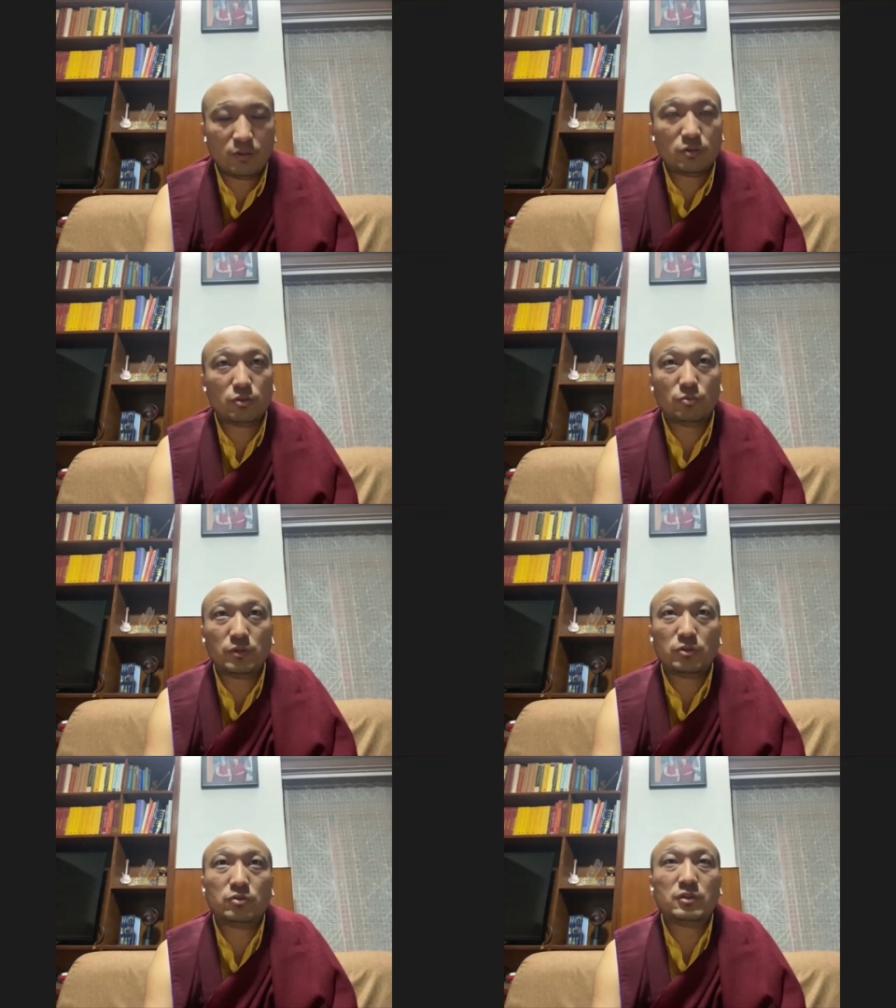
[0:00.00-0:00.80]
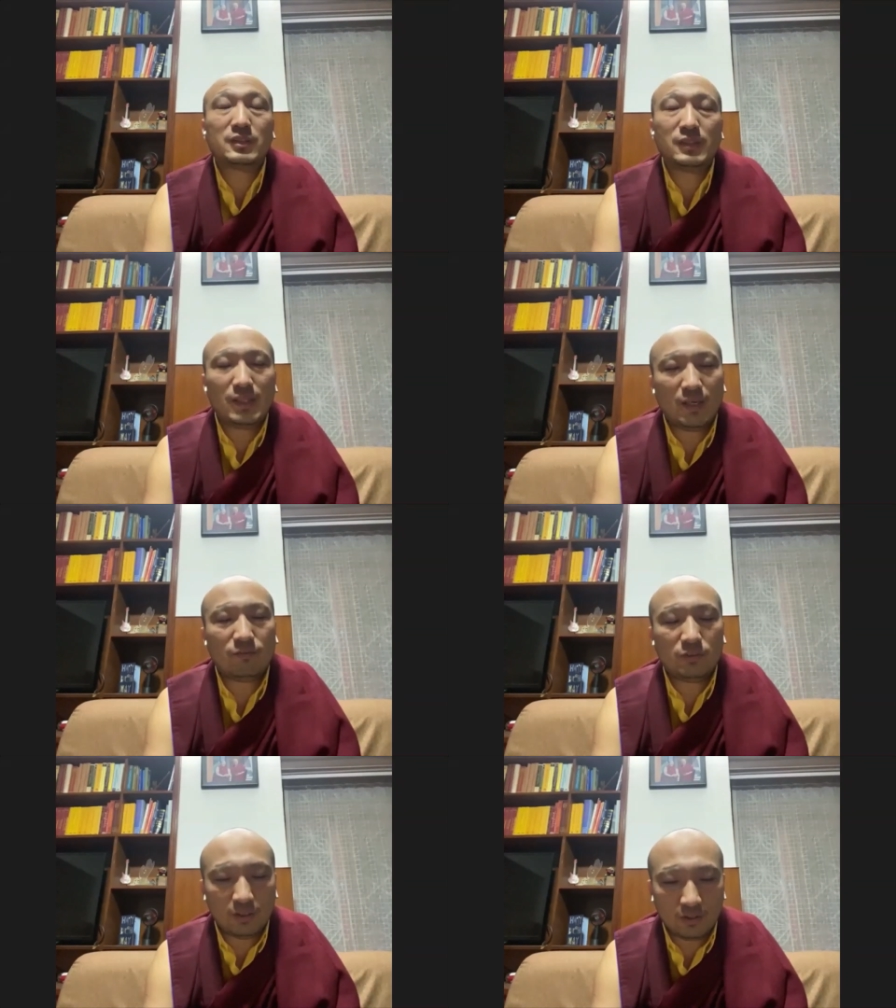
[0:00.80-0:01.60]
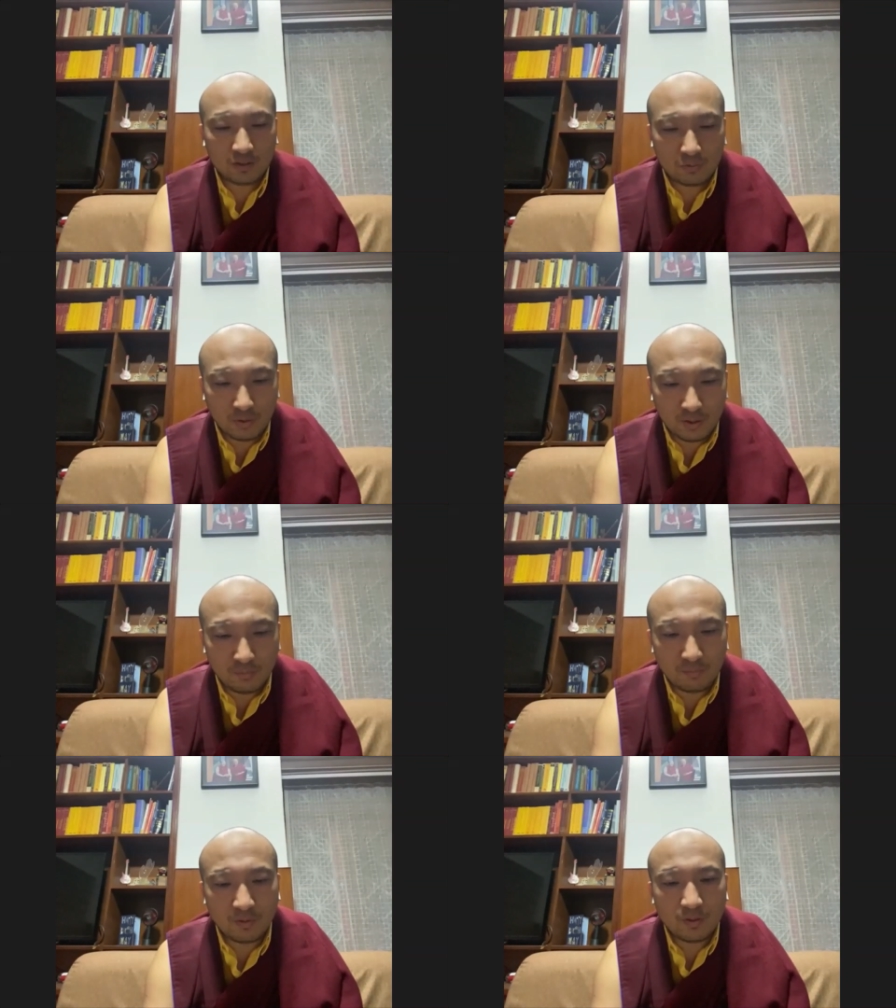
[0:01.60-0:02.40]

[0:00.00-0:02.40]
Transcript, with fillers: So we should still have diligence with them,